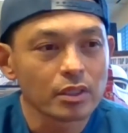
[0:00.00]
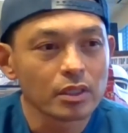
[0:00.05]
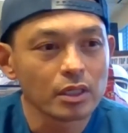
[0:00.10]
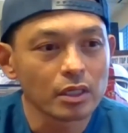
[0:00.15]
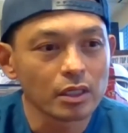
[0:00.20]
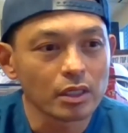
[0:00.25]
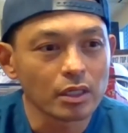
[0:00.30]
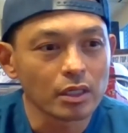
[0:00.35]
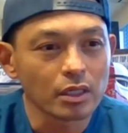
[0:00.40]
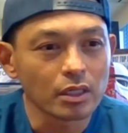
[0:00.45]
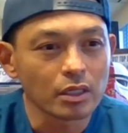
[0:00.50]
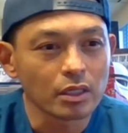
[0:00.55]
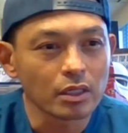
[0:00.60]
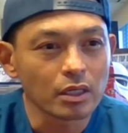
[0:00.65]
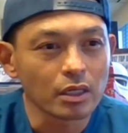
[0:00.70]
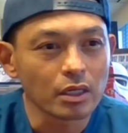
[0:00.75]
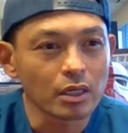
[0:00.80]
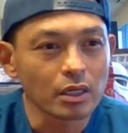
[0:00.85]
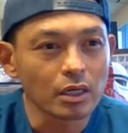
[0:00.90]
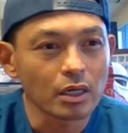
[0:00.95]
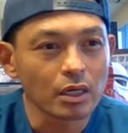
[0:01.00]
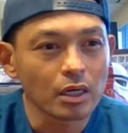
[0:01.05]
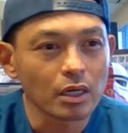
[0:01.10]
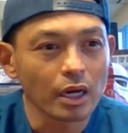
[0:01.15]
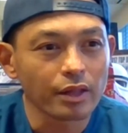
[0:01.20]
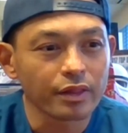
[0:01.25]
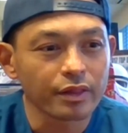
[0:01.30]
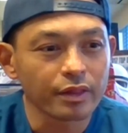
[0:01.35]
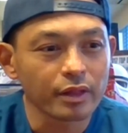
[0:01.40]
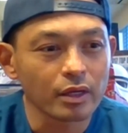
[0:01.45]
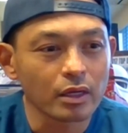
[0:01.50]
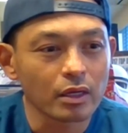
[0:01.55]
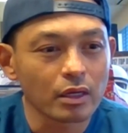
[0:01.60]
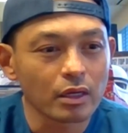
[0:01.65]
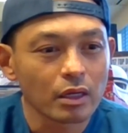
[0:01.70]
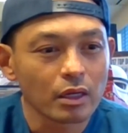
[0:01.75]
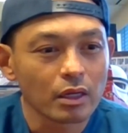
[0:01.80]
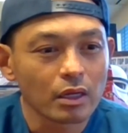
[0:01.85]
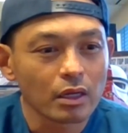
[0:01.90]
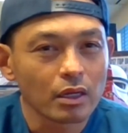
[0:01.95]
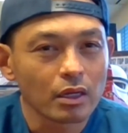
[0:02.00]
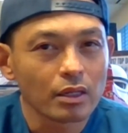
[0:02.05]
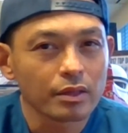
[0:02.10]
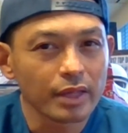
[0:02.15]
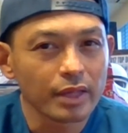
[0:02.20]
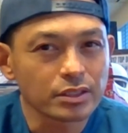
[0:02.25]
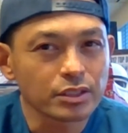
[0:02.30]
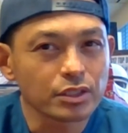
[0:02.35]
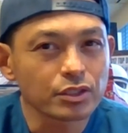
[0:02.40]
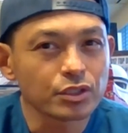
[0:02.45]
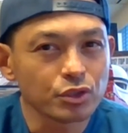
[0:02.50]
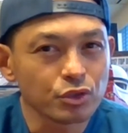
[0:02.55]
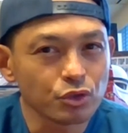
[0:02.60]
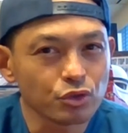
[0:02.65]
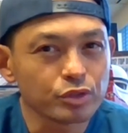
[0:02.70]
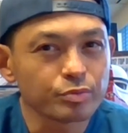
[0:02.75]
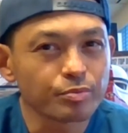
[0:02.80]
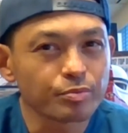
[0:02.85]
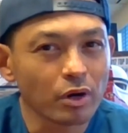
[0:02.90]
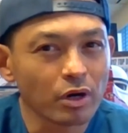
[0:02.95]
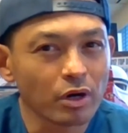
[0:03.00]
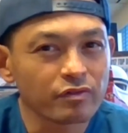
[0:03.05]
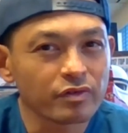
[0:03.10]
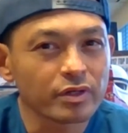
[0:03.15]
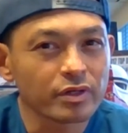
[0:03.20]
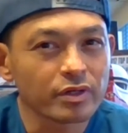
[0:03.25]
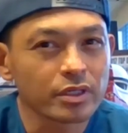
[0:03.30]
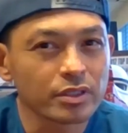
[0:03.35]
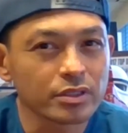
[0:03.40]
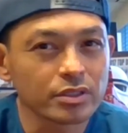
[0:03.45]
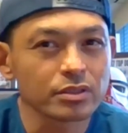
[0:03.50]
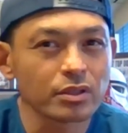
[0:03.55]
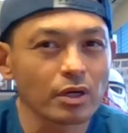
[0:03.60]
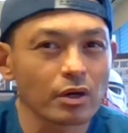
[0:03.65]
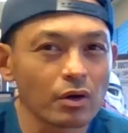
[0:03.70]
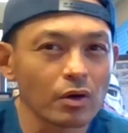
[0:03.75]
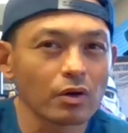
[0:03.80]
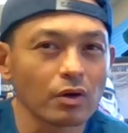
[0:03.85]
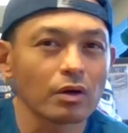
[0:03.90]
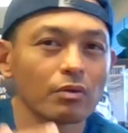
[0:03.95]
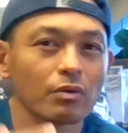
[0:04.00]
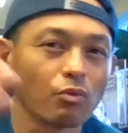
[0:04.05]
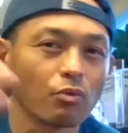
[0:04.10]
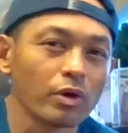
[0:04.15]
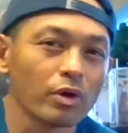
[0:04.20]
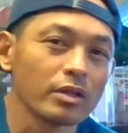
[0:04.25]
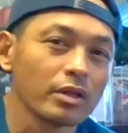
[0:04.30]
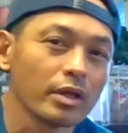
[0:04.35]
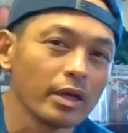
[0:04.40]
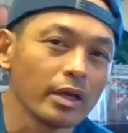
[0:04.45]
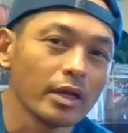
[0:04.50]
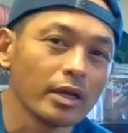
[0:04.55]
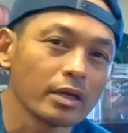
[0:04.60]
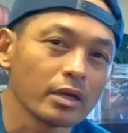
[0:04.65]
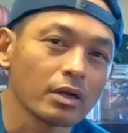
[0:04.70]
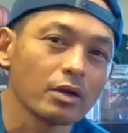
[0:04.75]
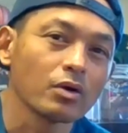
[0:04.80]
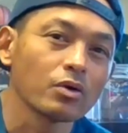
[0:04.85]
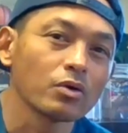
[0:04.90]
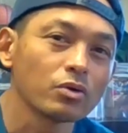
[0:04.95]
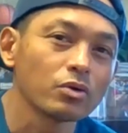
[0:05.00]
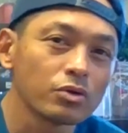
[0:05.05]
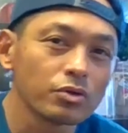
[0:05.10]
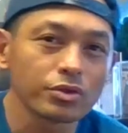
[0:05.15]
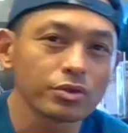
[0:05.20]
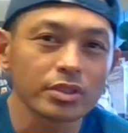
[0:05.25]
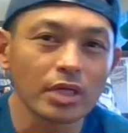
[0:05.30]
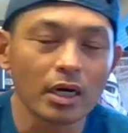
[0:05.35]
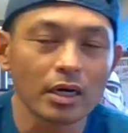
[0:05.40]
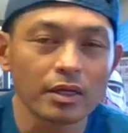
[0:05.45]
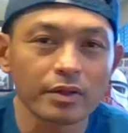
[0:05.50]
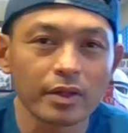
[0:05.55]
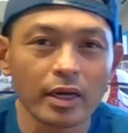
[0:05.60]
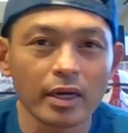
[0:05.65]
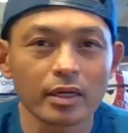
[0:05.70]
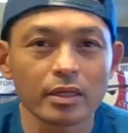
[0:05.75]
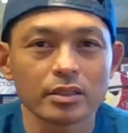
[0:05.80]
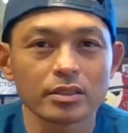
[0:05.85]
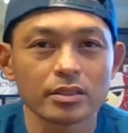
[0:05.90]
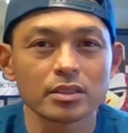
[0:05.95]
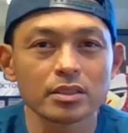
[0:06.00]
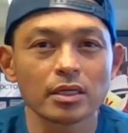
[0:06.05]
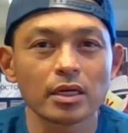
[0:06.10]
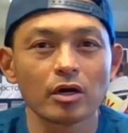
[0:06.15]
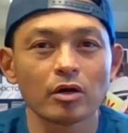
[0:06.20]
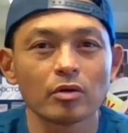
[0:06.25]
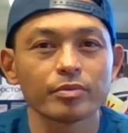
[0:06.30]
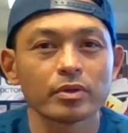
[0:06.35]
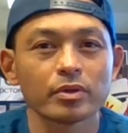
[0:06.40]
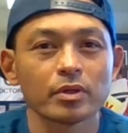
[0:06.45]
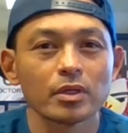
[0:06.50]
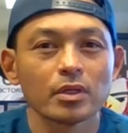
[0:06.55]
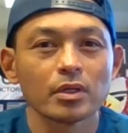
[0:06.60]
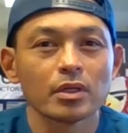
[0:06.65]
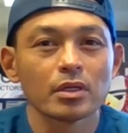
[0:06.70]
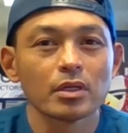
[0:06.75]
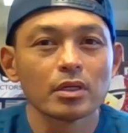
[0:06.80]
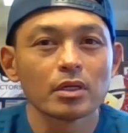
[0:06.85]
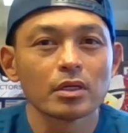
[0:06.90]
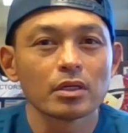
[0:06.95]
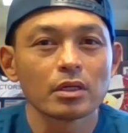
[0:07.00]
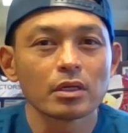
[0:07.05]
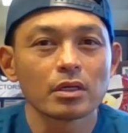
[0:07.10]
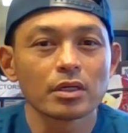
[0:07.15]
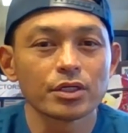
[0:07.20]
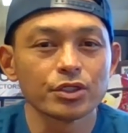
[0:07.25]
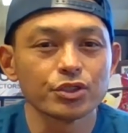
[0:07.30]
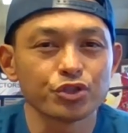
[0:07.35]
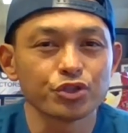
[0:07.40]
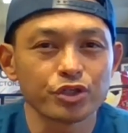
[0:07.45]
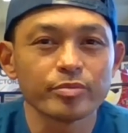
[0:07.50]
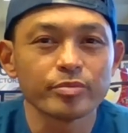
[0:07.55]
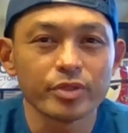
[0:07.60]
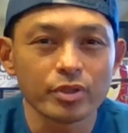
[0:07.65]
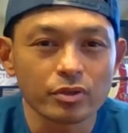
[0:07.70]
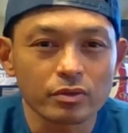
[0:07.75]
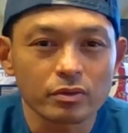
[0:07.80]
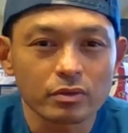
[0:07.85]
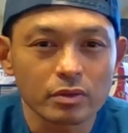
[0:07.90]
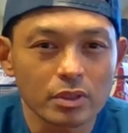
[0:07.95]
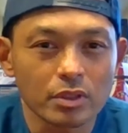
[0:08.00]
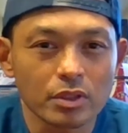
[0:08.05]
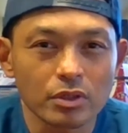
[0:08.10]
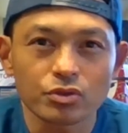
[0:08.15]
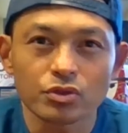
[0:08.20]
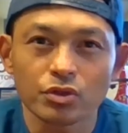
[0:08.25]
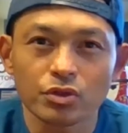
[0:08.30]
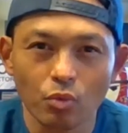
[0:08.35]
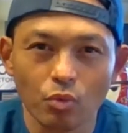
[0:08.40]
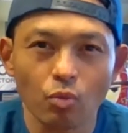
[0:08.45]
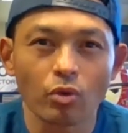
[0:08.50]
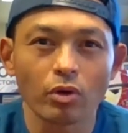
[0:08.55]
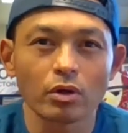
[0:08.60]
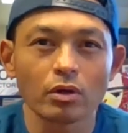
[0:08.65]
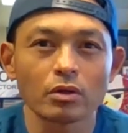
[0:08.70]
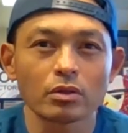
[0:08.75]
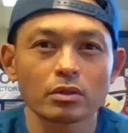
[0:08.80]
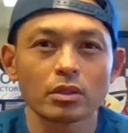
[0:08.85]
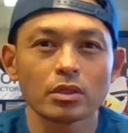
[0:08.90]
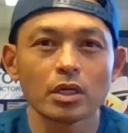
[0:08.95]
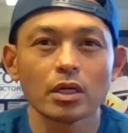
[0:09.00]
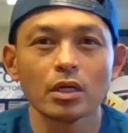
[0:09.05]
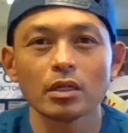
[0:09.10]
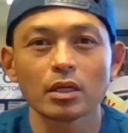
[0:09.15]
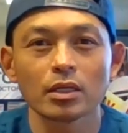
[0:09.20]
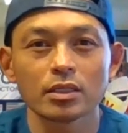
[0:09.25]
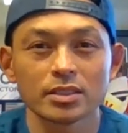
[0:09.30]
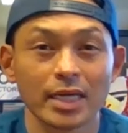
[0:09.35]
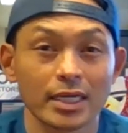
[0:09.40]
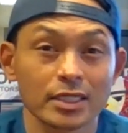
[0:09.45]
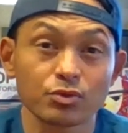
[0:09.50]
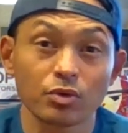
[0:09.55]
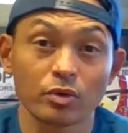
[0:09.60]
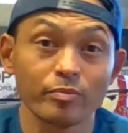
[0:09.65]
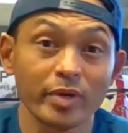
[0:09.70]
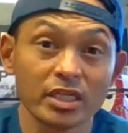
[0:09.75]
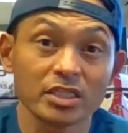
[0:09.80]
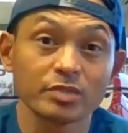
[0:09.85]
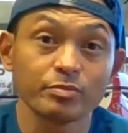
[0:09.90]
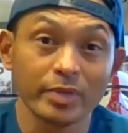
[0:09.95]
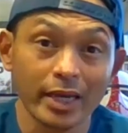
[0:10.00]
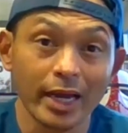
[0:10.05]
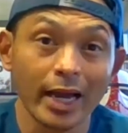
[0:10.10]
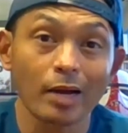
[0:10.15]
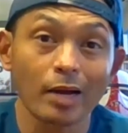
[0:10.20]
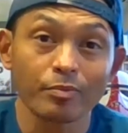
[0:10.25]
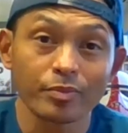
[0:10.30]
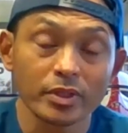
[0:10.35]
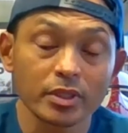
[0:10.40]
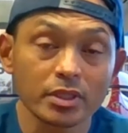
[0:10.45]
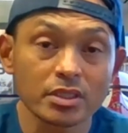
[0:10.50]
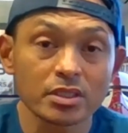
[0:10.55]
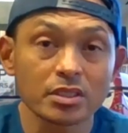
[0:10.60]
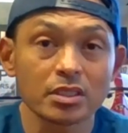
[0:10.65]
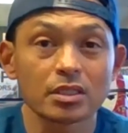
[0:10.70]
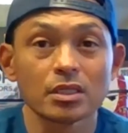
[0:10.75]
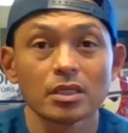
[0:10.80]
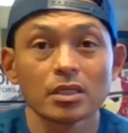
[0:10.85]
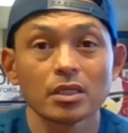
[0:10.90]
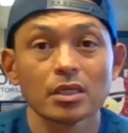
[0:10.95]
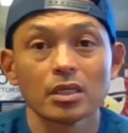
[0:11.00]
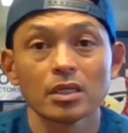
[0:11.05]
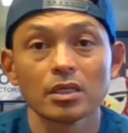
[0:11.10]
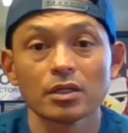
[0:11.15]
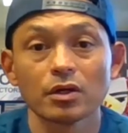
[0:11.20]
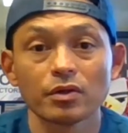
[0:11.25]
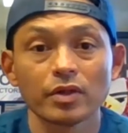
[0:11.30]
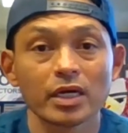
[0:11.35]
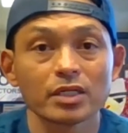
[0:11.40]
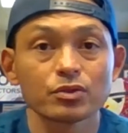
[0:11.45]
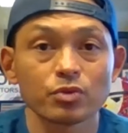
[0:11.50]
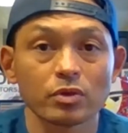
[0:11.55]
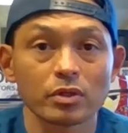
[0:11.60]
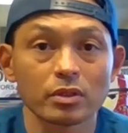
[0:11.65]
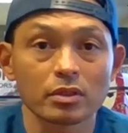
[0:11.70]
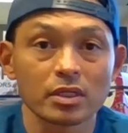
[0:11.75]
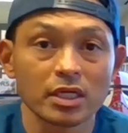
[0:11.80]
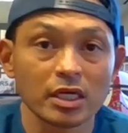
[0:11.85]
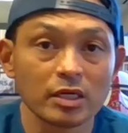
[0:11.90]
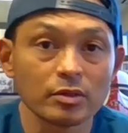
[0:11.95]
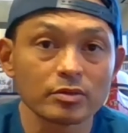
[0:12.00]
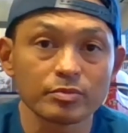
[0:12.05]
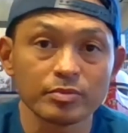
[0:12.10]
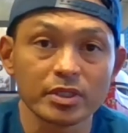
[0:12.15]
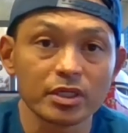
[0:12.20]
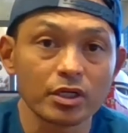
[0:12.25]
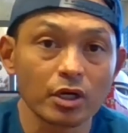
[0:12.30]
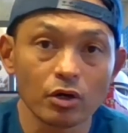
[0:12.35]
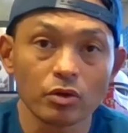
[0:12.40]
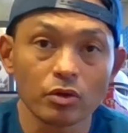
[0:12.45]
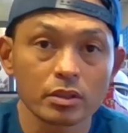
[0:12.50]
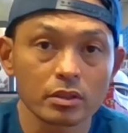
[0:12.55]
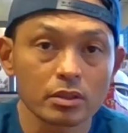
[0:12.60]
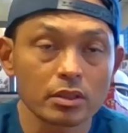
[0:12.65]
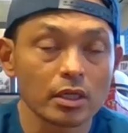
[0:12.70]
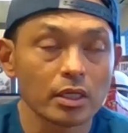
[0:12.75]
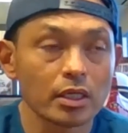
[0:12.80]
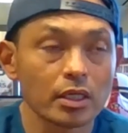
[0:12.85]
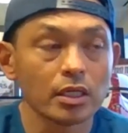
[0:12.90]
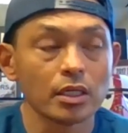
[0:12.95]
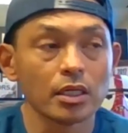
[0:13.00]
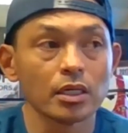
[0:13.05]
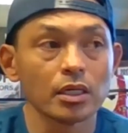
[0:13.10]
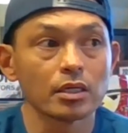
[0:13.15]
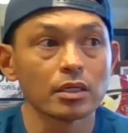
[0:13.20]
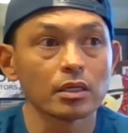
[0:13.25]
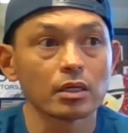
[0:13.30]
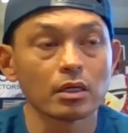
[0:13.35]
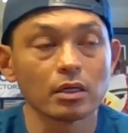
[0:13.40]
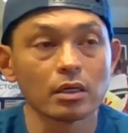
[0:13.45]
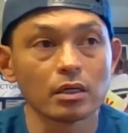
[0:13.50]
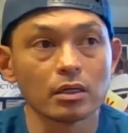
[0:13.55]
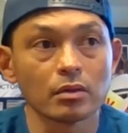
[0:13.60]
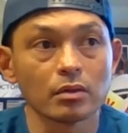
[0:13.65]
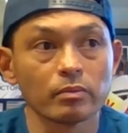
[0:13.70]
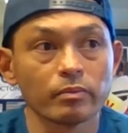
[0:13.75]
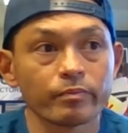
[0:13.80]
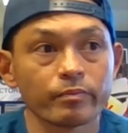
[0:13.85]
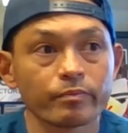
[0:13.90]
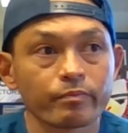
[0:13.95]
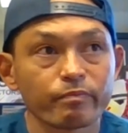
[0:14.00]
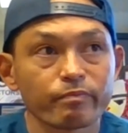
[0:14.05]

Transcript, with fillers: and uh, I think that's a huge part of it because one of the end goals on that is to help contribute, you know, to the world, and because that's what makes me happiest. You know, that's what keeps me going, and um,